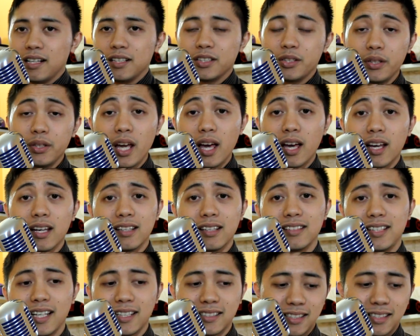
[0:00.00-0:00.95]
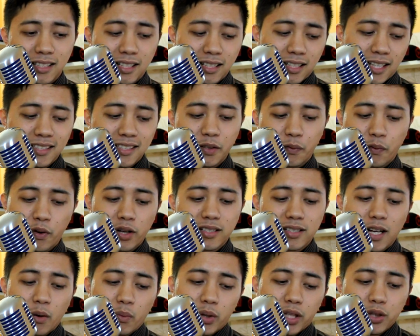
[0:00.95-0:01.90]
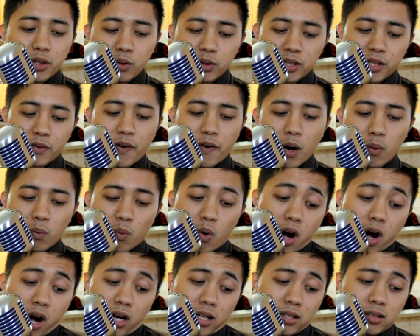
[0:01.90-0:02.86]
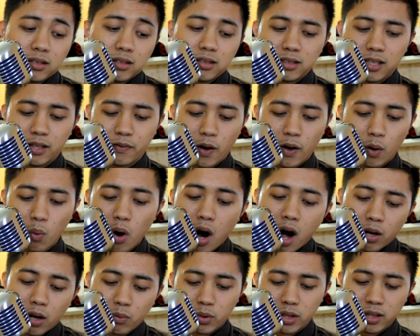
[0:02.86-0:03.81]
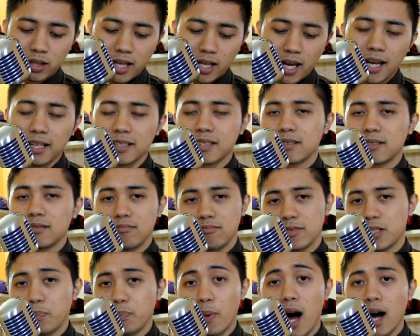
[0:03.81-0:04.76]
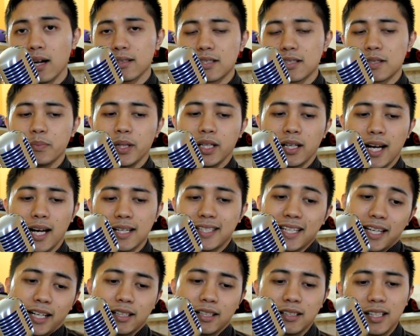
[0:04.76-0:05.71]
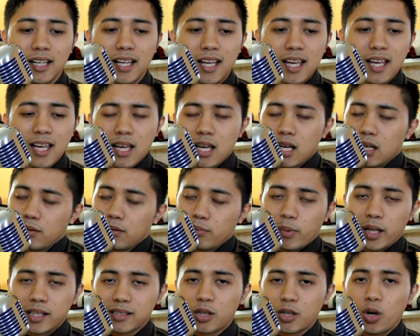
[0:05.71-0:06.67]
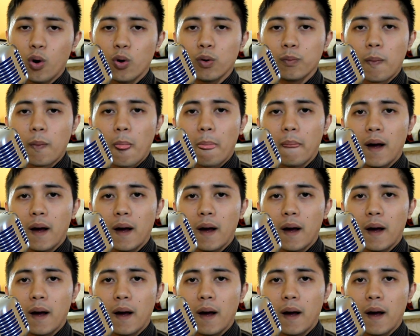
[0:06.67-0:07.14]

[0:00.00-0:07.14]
So yeah, that's uh, that's the verse I would have used if I won, if I won one of the eight spots, but I didn't. But it's cool.